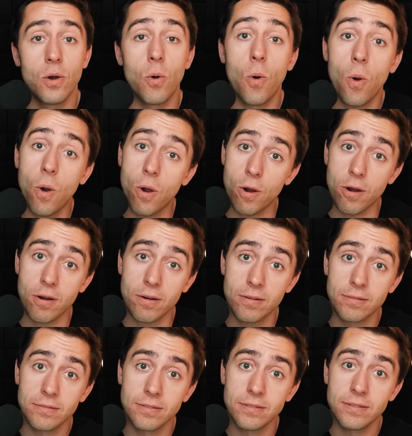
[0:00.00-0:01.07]
or
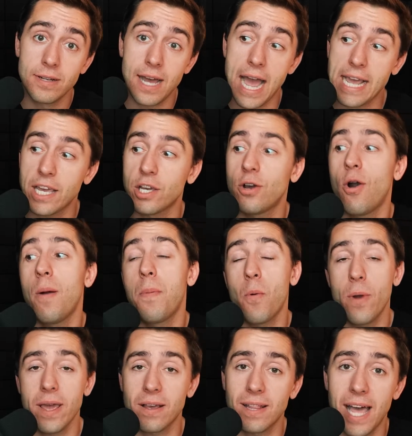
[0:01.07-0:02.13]
I could go up a
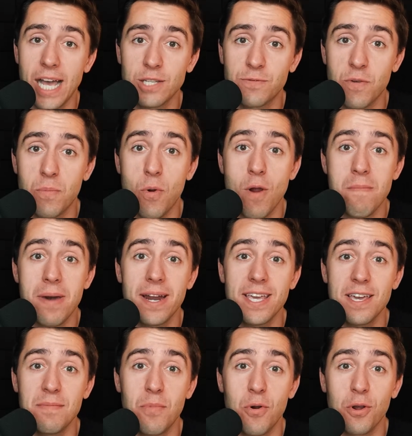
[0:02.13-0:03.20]
weight class for more
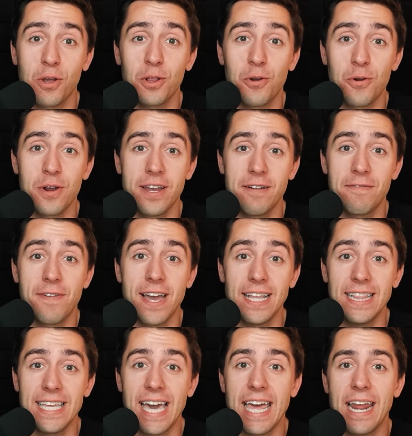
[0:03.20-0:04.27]
money and more glory and fight
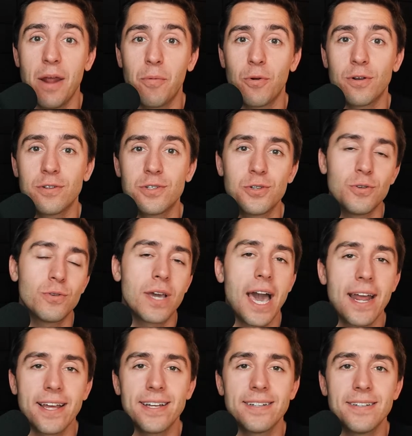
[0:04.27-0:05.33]
Leon Edwards, who
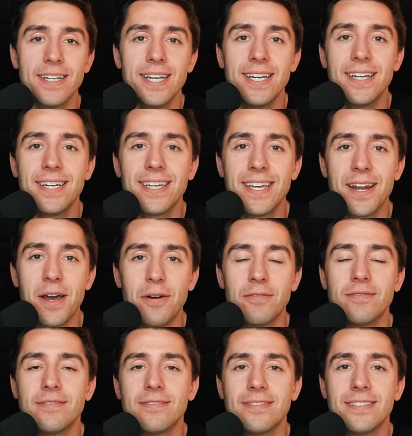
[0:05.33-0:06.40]
kind of,
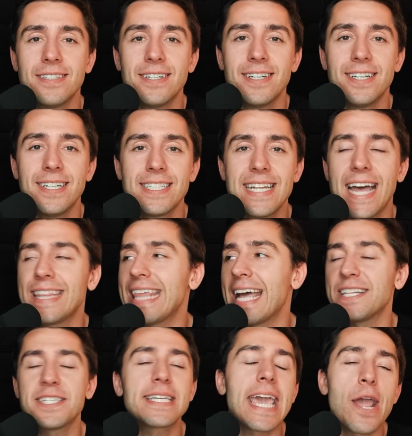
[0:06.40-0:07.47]
it's not
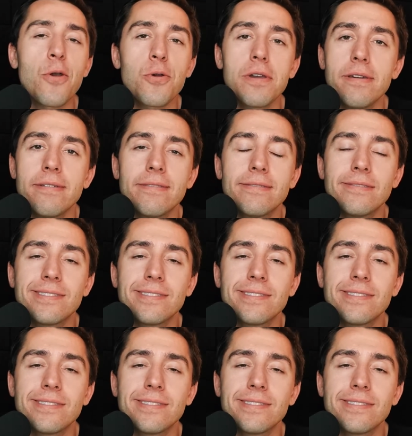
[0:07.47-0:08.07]
that scary.